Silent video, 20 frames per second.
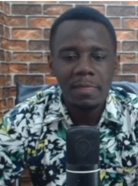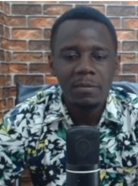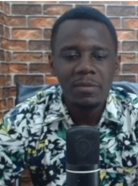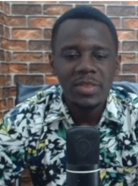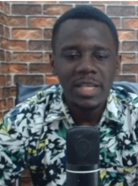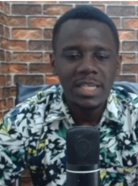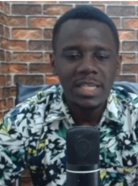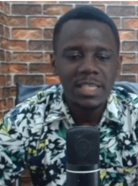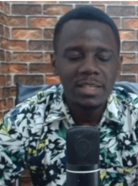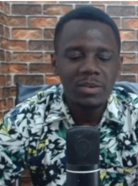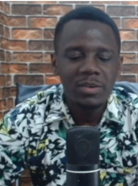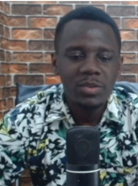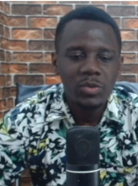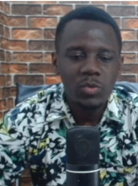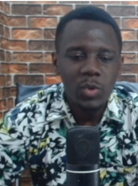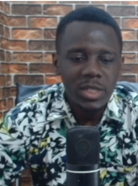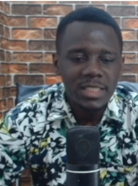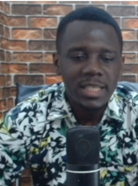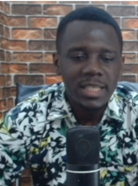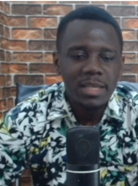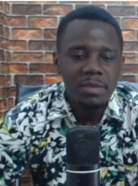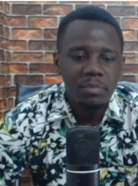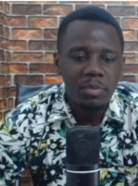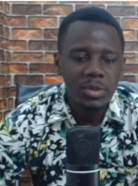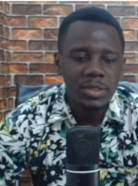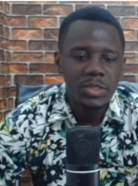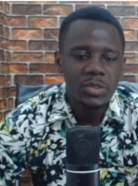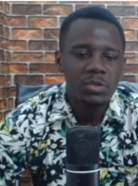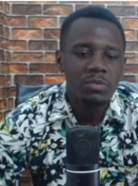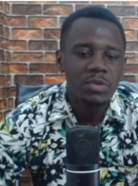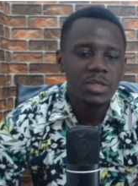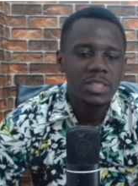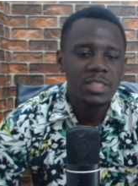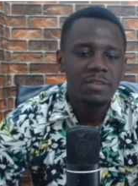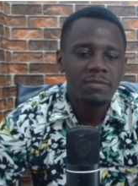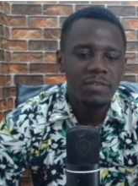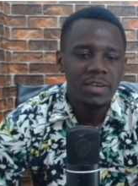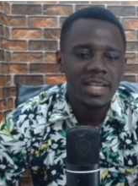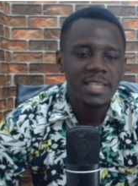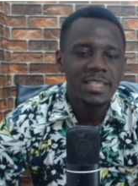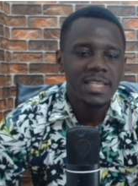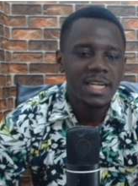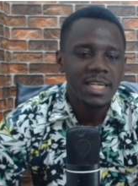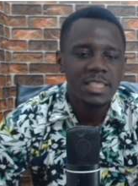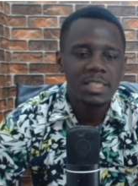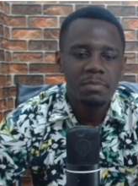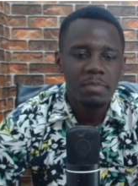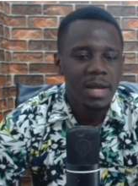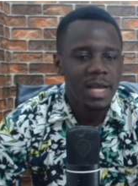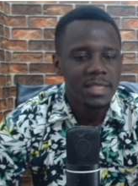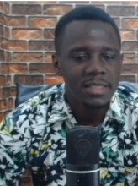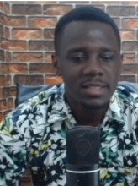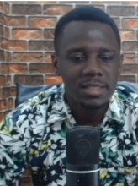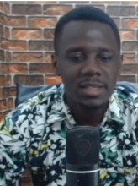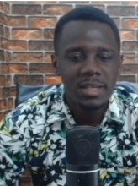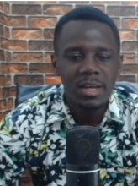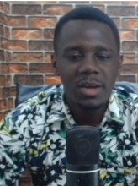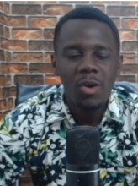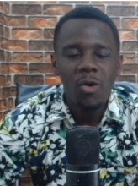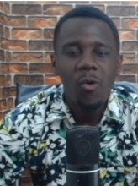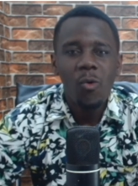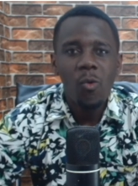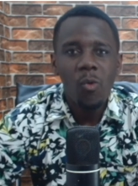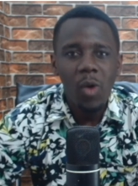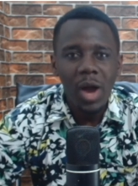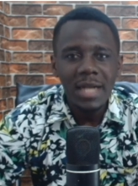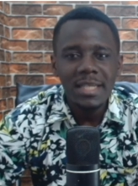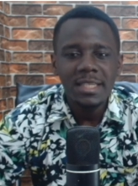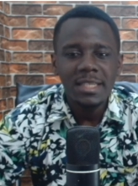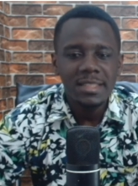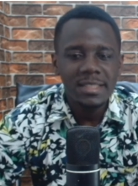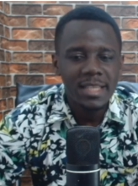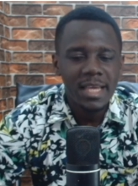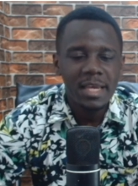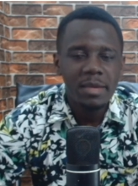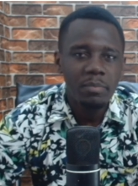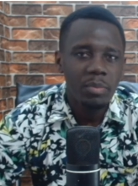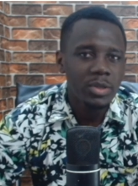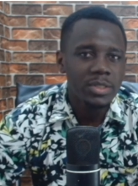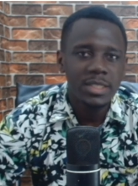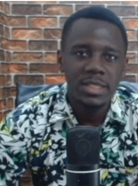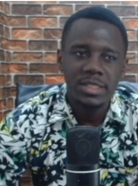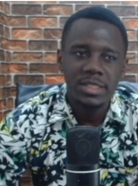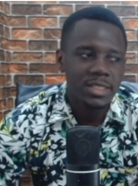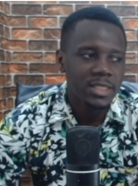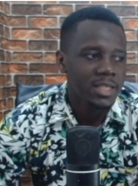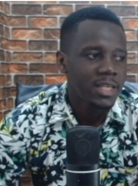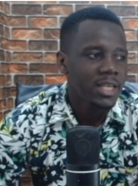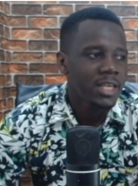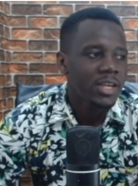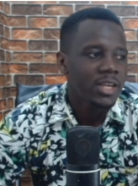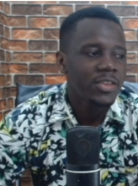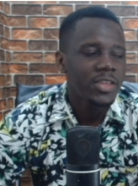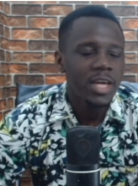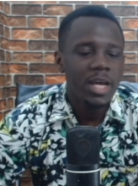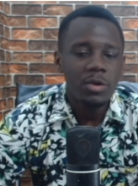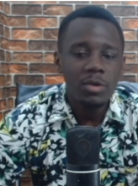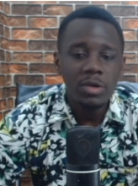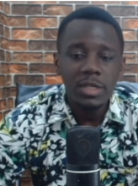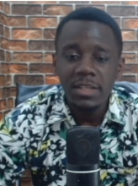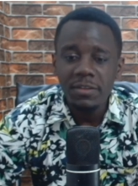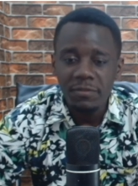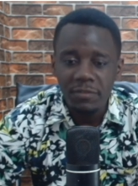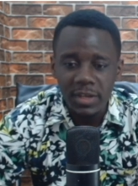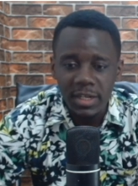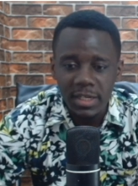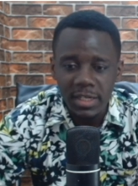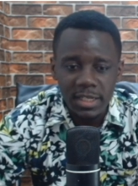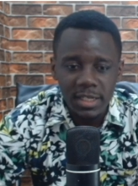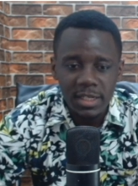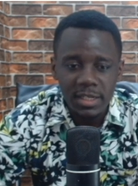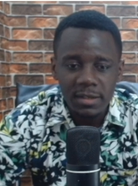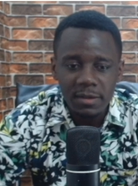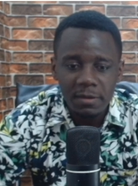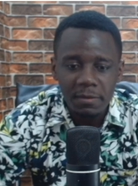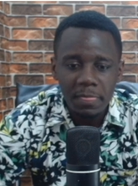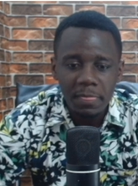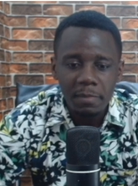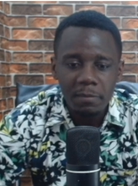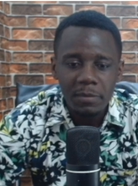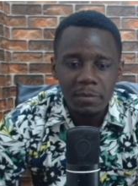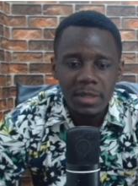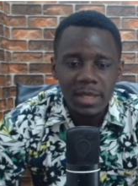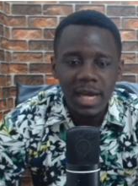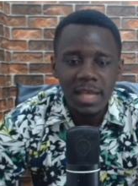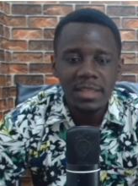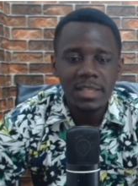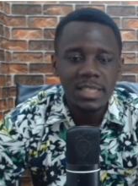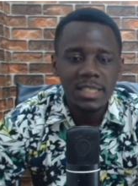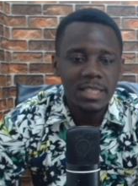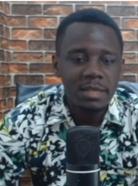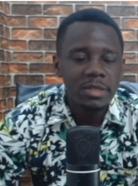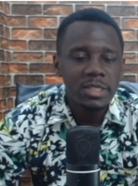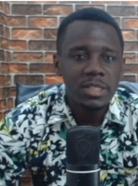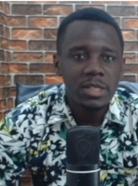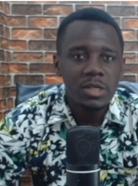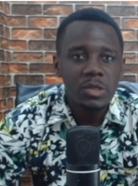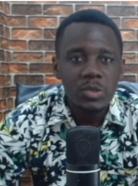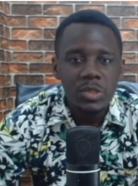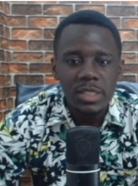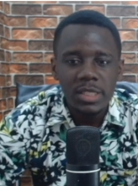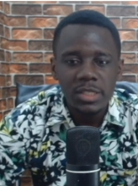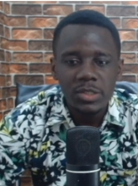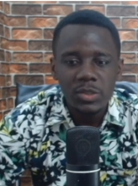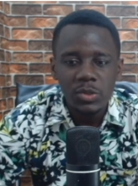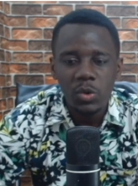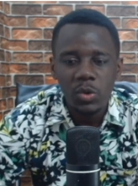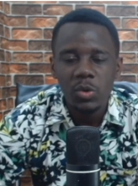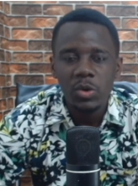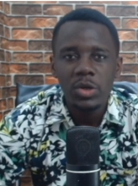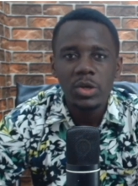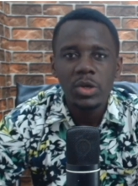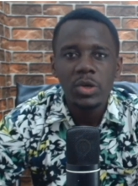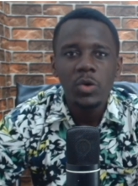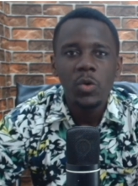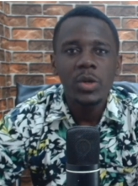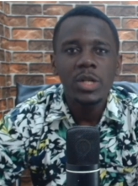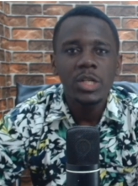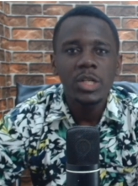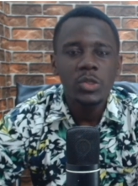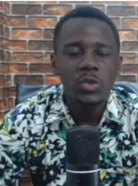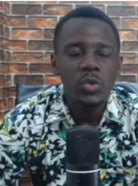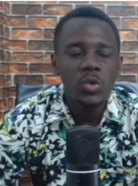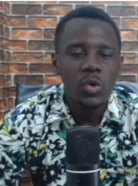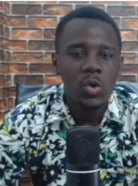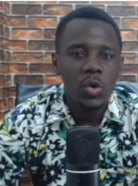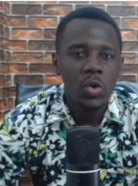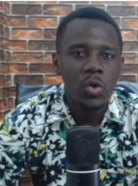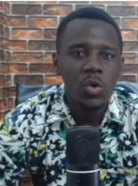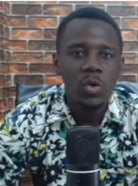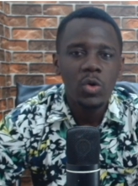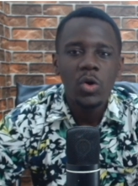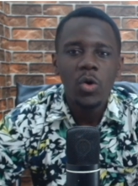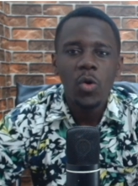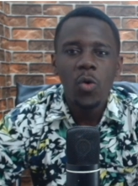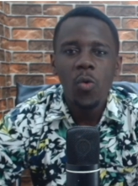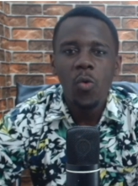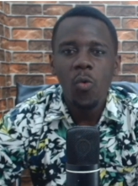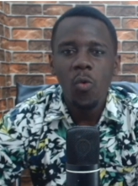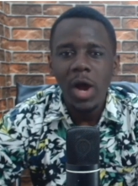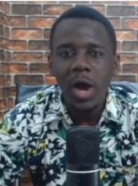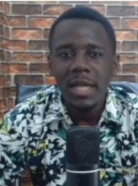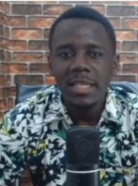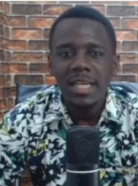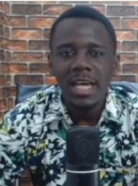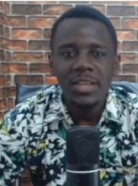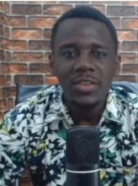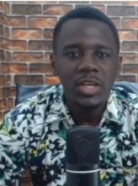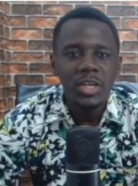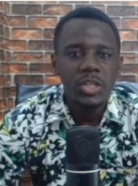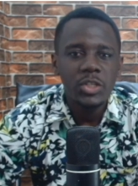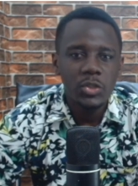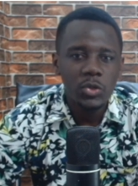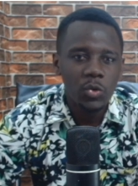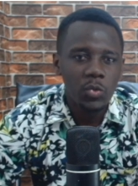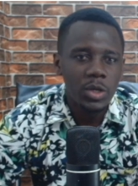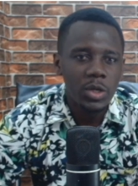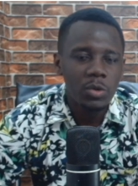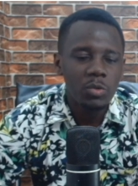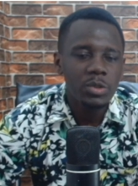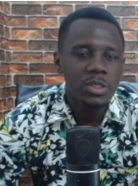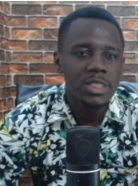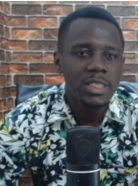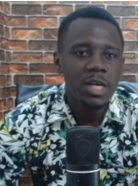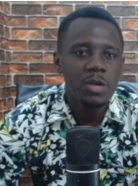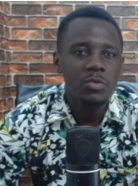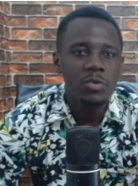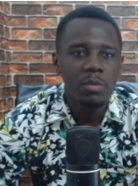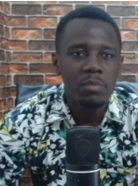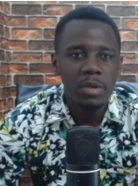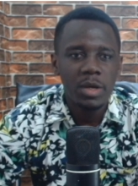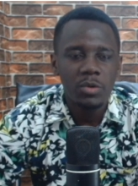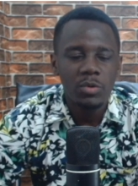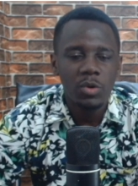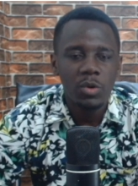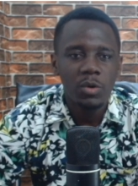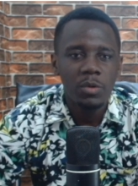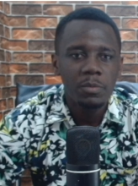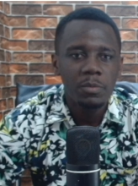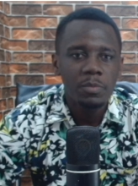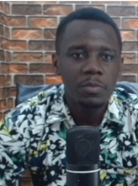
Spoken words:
the importance of these defenders that are Spurs? What is their importance? They are not defending and the team is losing. So we need to know, what are they doing? Christian Romero,